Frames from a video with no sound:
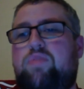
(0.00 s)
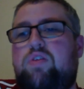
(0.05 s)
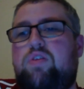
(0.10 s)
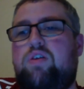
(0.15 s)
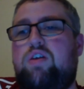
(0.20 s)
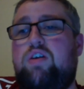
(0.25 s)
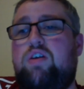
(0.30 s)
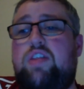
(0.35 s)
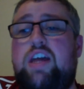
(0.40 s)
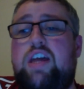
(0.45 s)

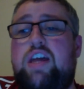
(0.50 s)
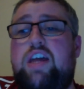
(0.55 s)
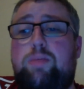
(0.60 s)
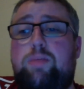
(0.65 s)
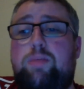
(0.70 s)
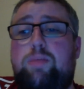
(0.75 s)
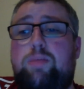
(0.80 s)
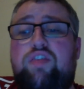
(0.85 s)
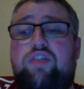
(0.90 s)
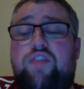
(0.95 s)
that's your
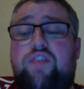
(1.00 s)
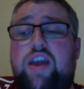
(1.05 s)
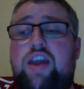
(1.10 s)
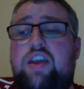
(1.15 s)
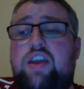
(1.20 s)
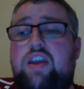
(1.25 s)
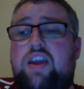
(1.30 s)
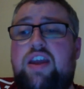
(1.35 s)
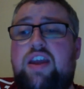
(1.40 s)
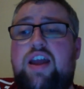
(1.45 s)
biggest fight
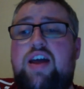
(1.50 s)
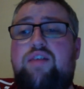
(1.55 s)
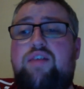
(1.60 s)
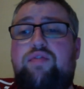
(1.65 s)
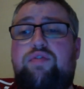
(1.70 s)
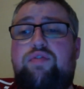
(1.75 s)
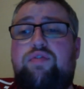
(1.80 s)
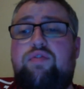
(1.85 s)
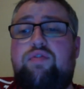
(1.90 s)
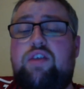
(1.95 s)
you can have
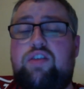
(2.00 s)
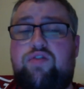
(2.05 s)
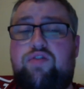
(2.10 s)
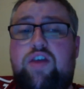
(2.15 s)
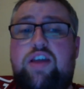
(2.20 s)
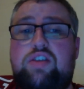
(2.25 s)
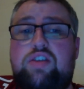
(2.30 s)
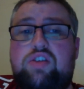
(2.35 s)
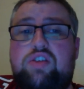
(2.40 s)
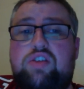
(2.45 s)
is fight
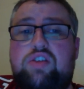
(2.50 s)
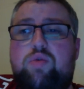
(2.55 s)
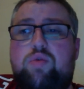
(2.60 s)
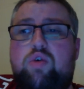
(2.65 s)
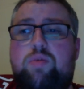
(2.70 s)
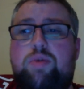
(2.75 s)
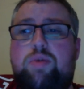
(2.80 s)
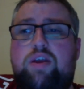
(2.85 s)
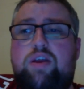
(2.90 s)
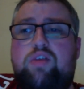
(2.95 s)
Cyborg,
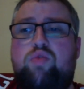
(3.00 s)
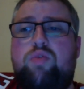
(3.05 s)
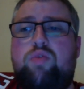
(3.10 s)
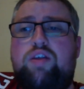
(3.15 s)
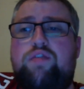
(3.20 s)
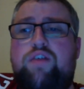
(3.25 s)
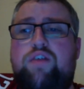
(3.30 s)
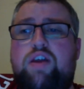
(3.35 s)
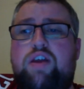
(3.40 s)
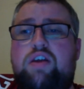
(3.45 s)
but you don't want to
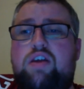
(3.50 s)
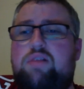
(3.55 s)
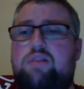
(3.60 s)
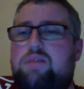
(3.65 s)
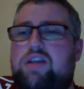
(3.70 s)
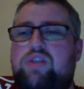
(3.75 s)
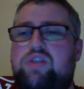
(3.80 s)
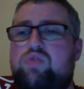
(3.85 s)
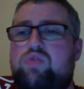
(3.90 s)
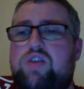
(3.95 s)
fight her. It makes
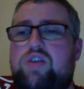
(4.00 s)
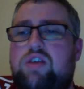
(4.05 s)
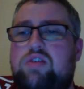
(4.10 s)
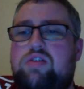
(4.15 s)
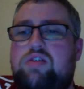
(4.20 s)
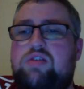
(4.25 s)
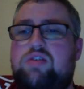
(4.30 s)
no sense.